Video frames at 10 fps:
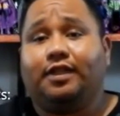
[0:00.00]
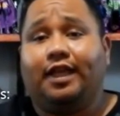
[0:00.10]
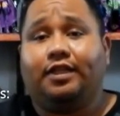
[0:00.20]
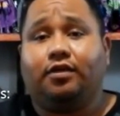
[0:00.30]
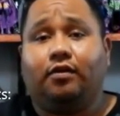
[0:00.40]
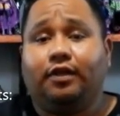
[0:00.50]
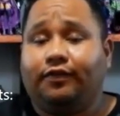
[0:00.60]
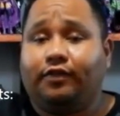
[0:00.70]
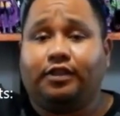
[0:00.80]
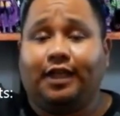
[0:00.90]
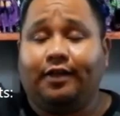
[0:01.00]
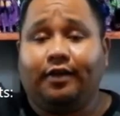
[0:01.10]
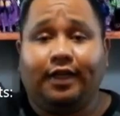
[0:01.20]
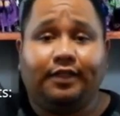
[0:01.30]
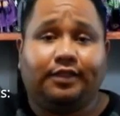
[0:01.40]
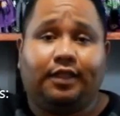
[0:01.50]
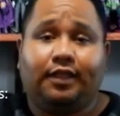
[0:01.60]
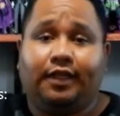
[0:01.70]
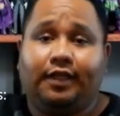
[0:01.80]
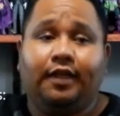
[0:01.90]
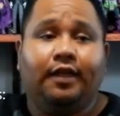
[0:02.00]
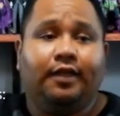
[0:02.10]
days only for Saturday and Sunday.